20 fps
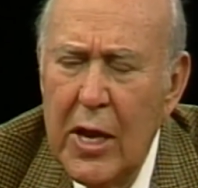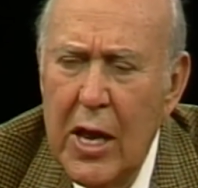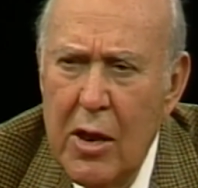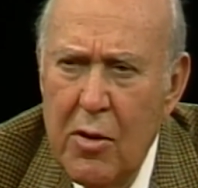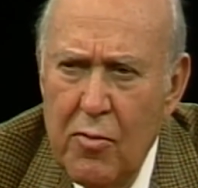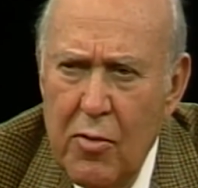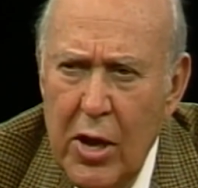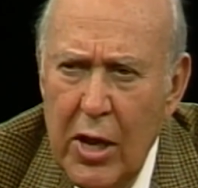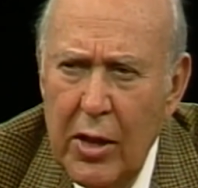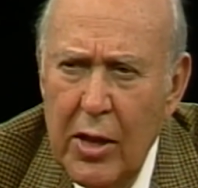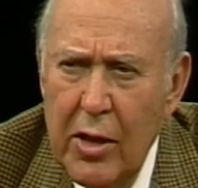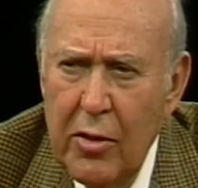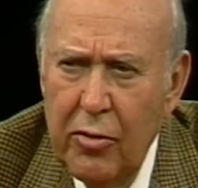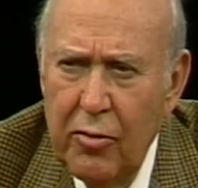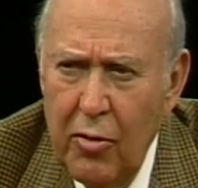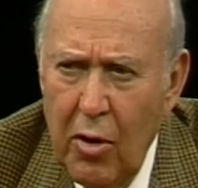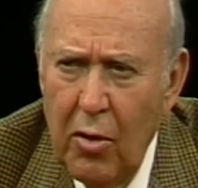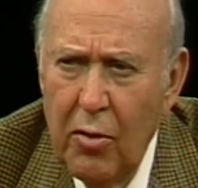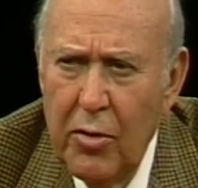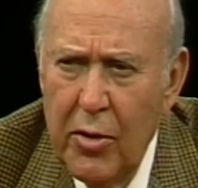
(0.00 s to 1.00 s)
he really
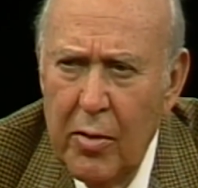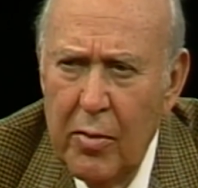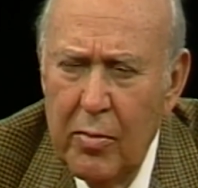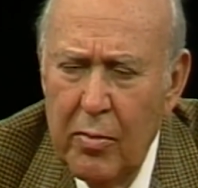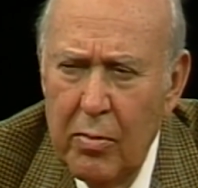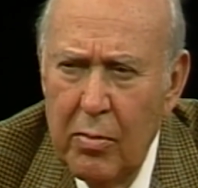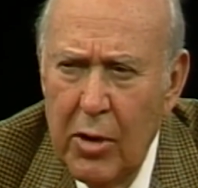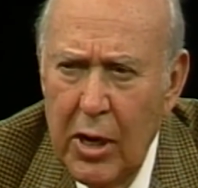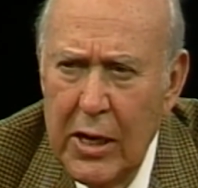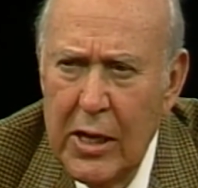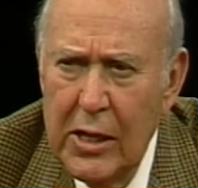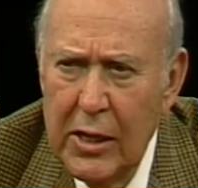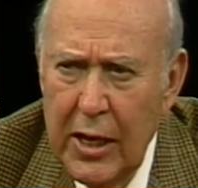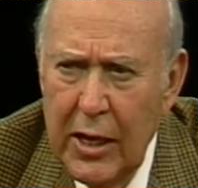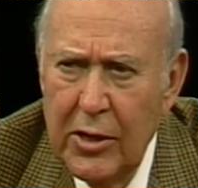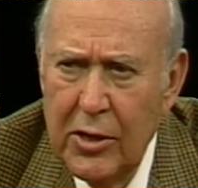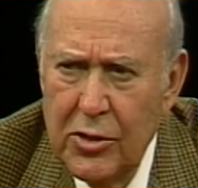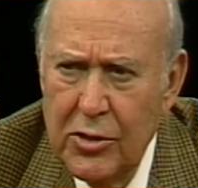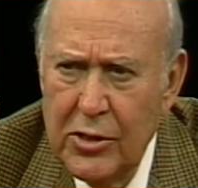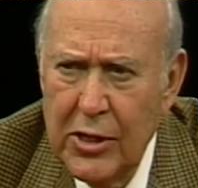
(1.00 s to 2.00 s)
throw the money
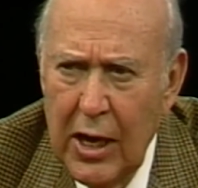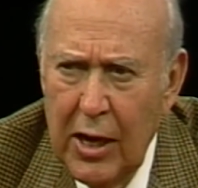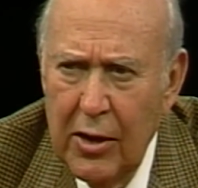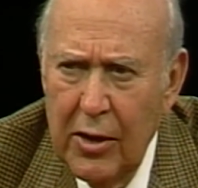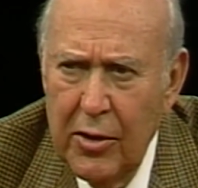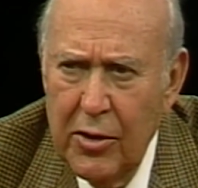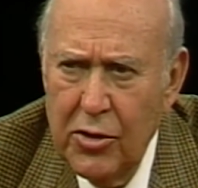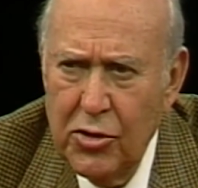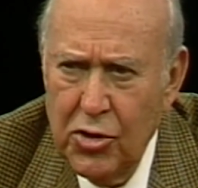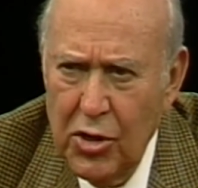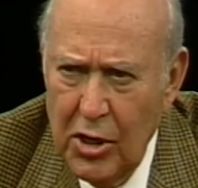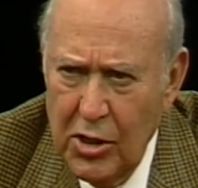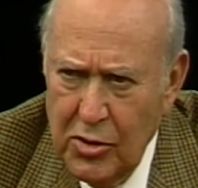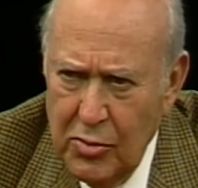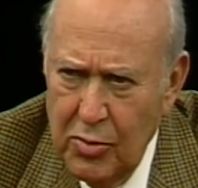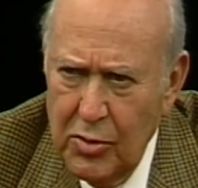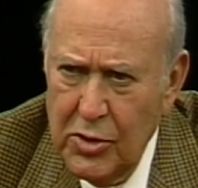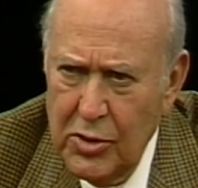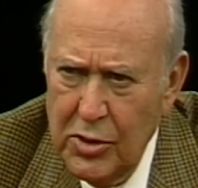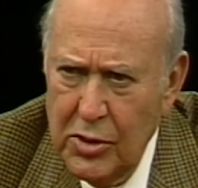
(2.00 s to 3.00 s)
lenders out of the
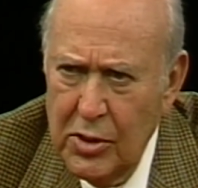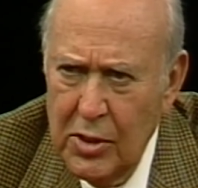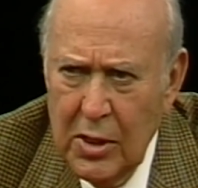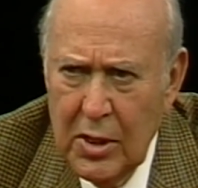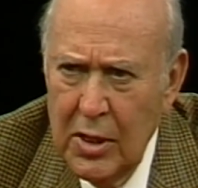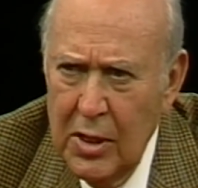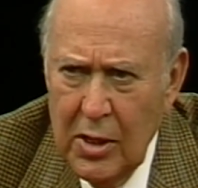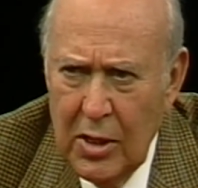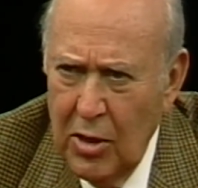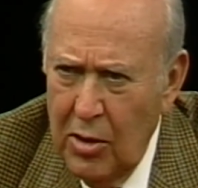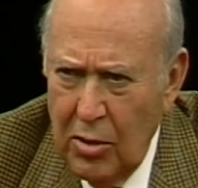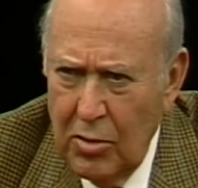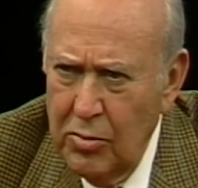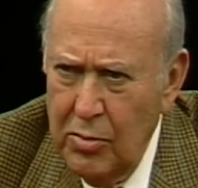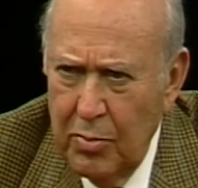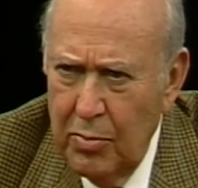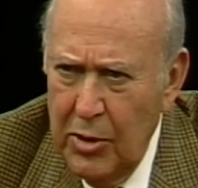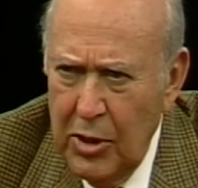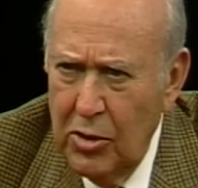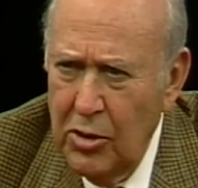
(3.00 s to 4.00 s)
church? Was, you know,
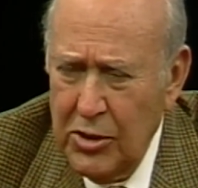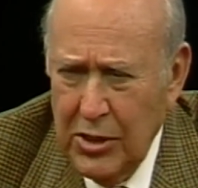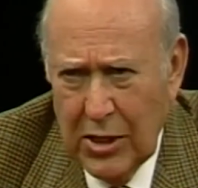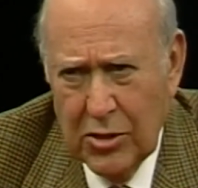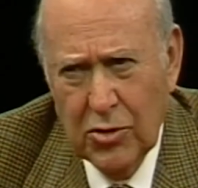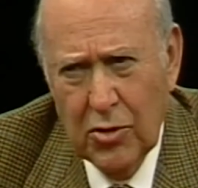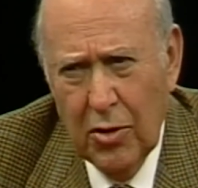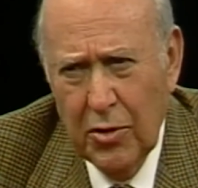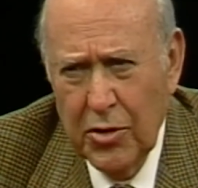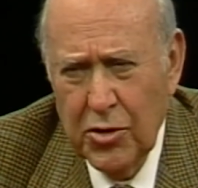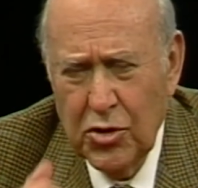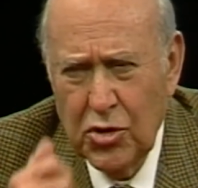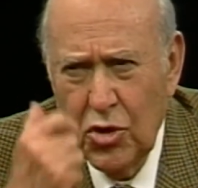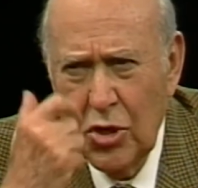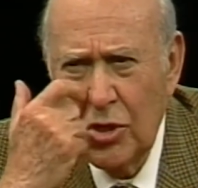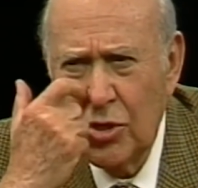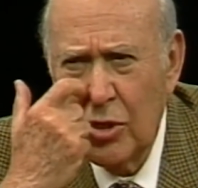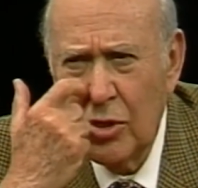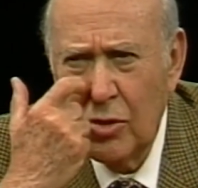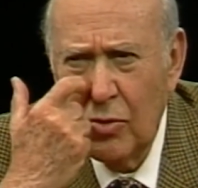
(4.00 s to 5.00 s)
because I saw this
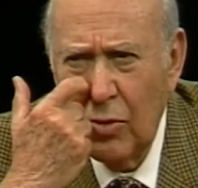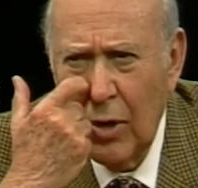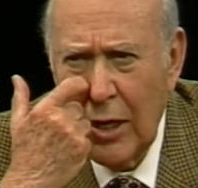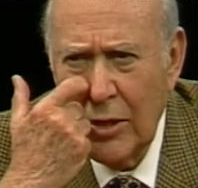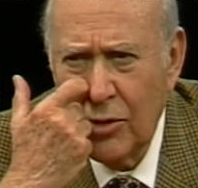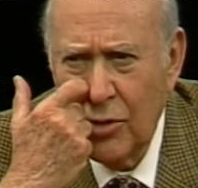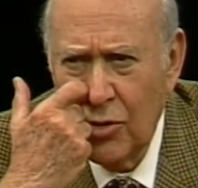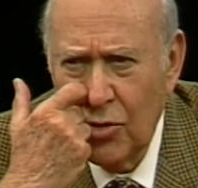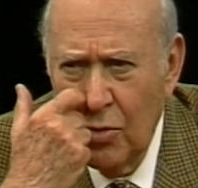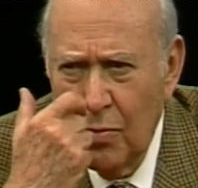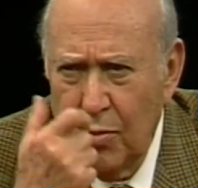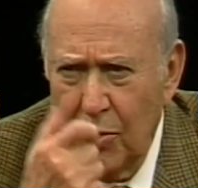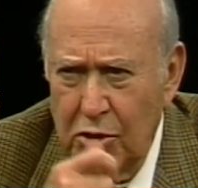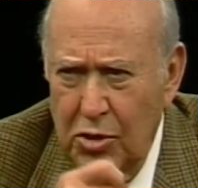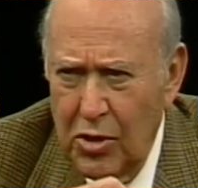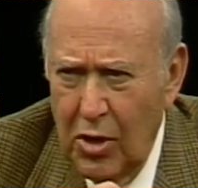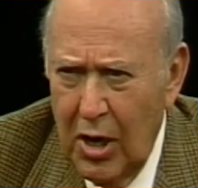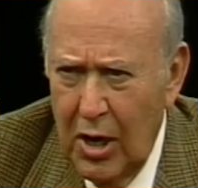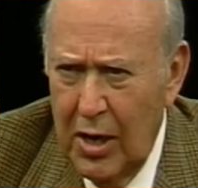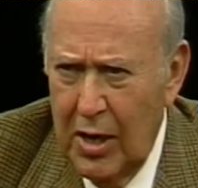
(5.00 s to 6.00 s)
Jesus Christ
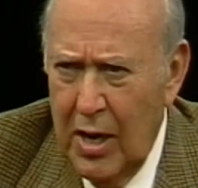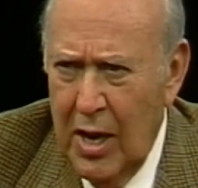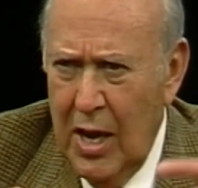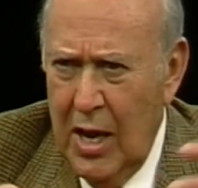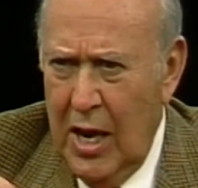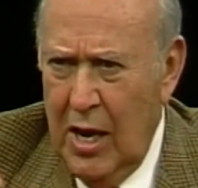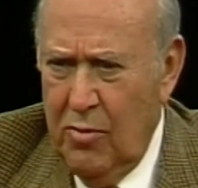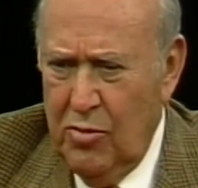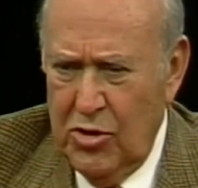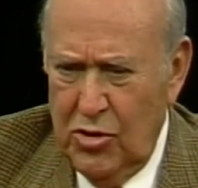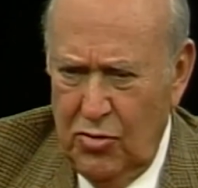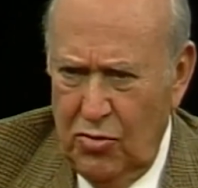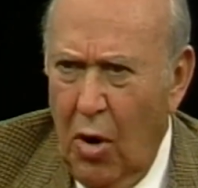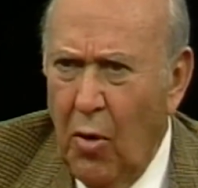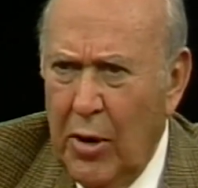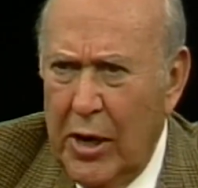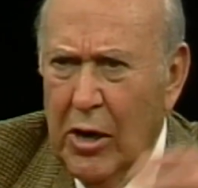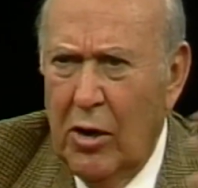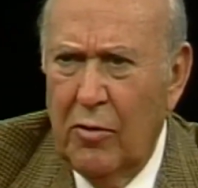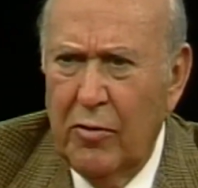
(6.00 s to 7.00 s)
Superstar, and he was
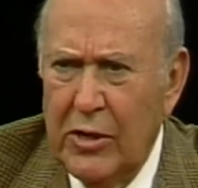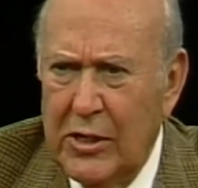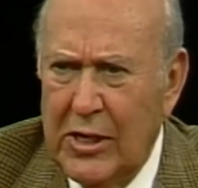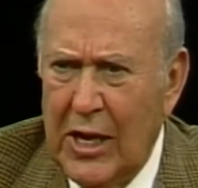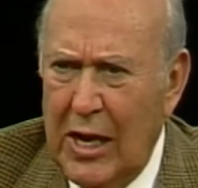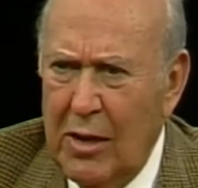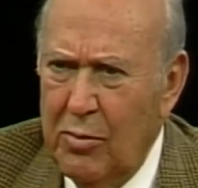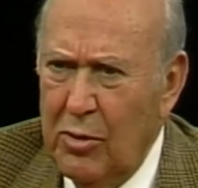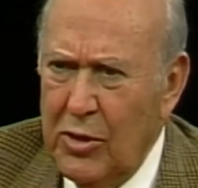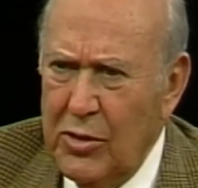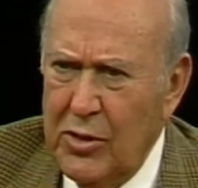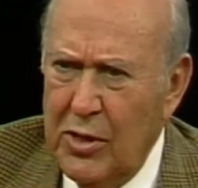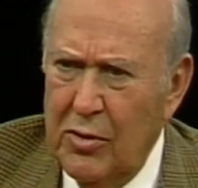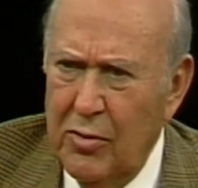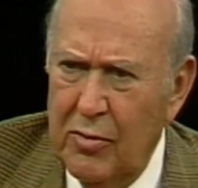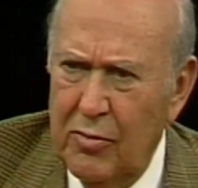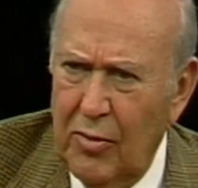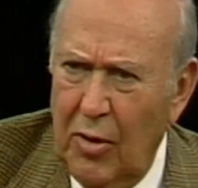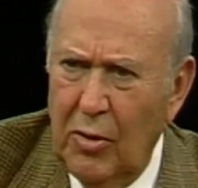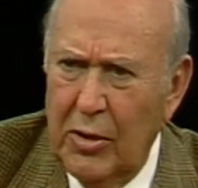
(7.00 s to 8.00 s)
throwing over tables
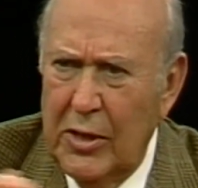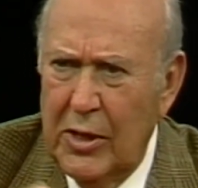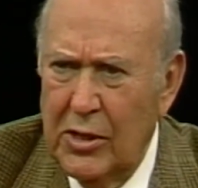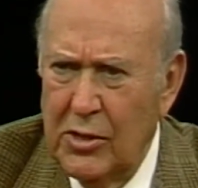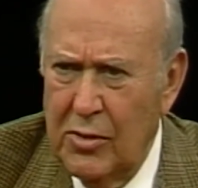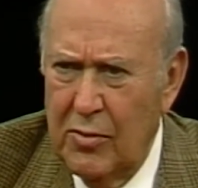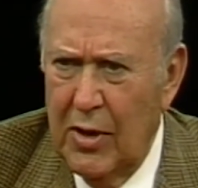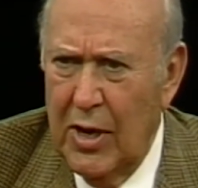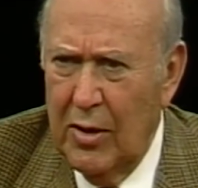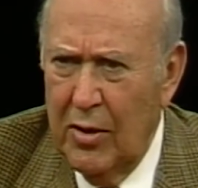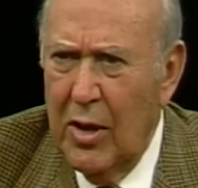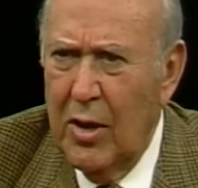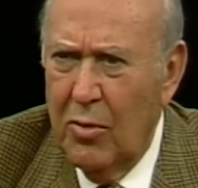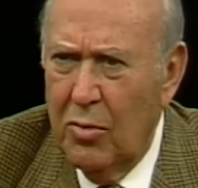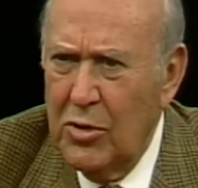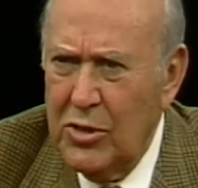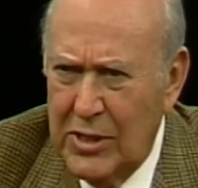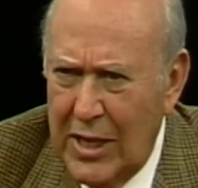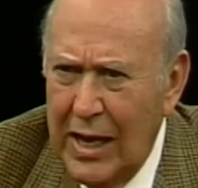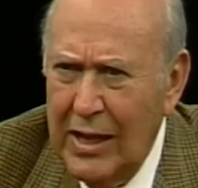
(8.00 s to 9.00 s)
and throwing things around.
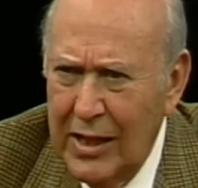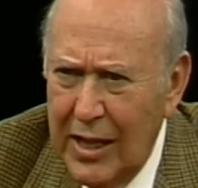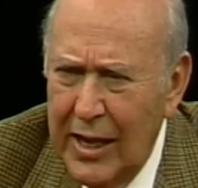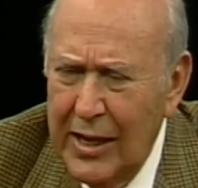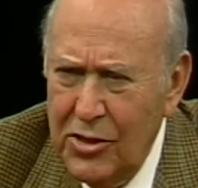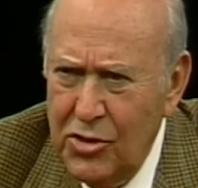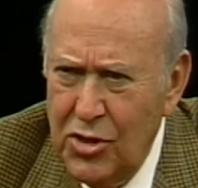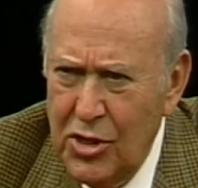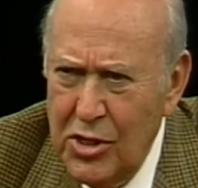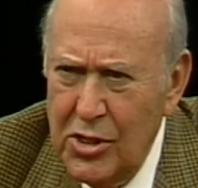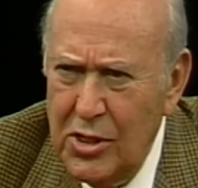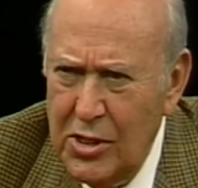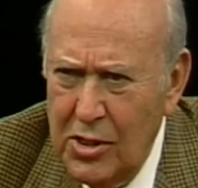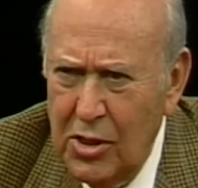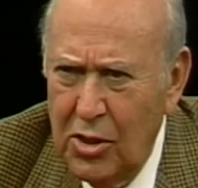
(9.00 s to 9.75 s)
Was that like Jesus?